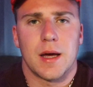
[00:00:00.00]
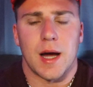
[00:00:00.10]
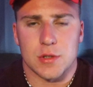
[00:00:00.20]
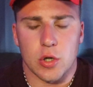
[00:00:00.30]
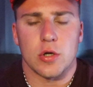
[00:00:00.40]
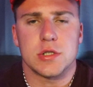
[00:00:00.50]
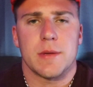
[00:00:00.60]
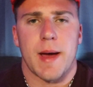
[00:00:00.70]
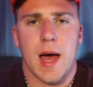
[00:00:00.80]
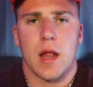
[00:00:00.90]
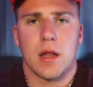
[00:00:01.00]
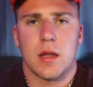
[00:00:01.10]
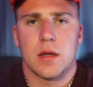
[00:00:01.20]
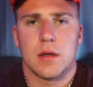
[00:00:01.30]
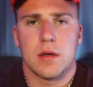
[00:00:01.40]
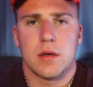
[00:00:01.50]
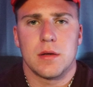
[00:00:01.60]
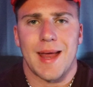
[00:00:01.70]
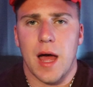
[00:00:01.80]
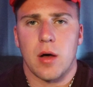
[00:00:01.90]
I told you, pal.
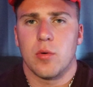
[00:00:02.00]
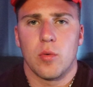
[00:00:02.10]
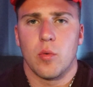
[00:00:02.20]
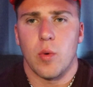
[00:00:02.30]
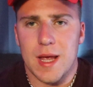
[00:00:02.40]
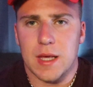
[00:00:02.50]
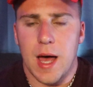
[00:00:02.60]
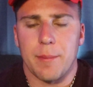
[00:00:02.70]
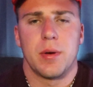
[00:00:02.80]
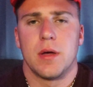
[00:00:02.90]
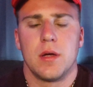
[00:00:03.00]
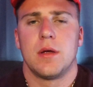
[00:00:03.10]
Now, wake up.